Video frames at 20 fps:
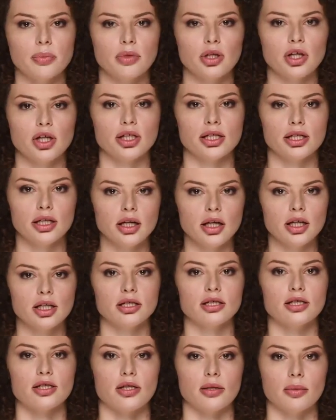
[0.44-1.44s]
Hi
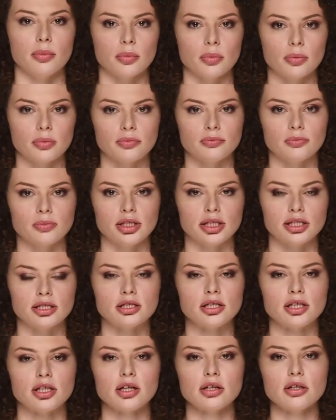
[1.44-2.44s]
guys,
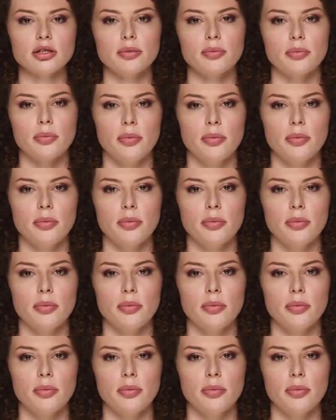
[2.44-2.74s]
Megan here.